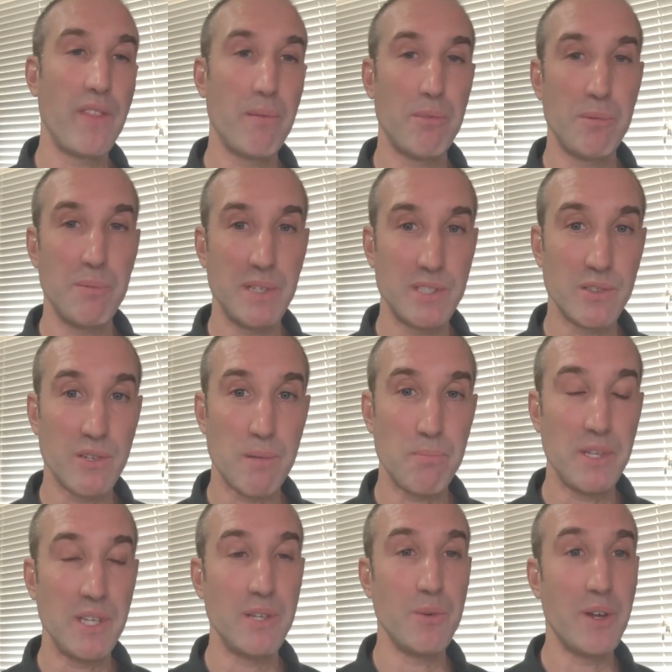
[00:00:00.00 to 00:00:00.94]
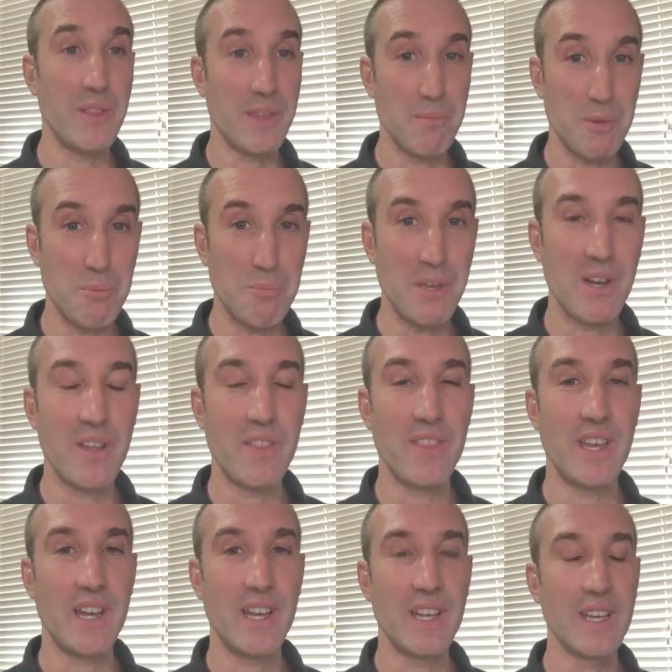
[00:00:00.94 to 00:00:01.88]
them to be scripted, you want them to be
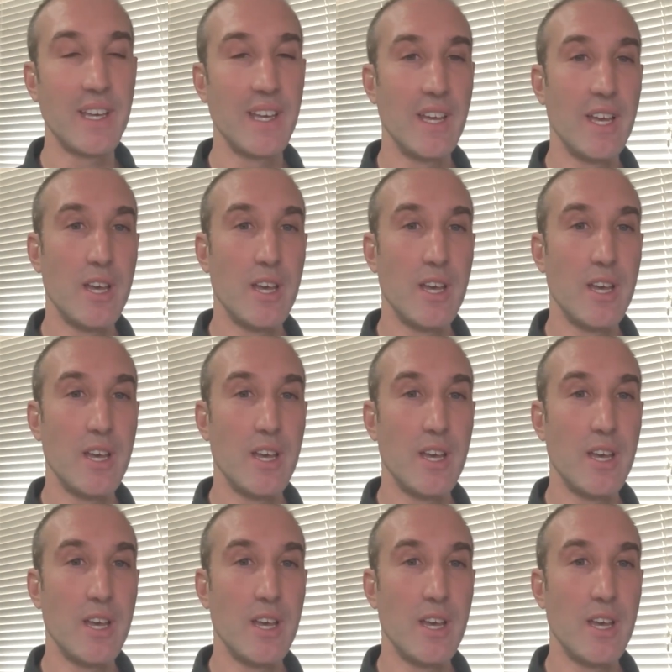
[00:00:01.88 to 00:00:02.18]
authentic,